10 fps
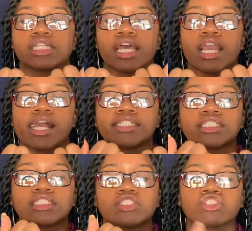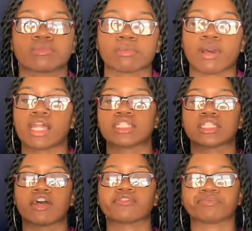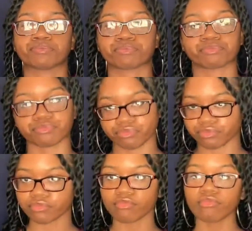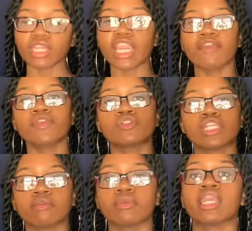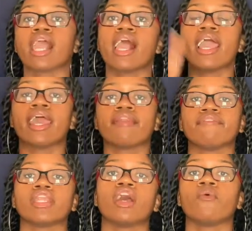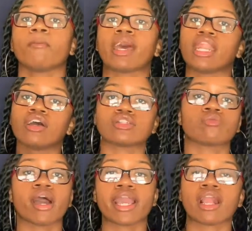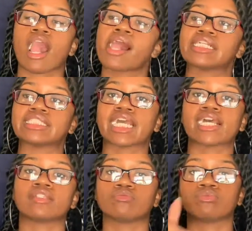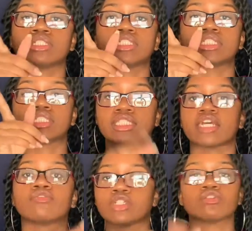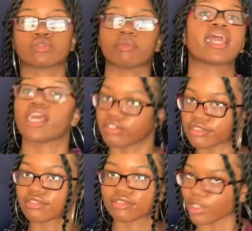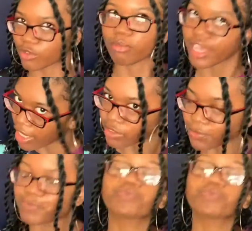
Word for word: Like I just stripped the polish off. If you see me in the video with my nails white, that was those those were my nails. Those were my nails.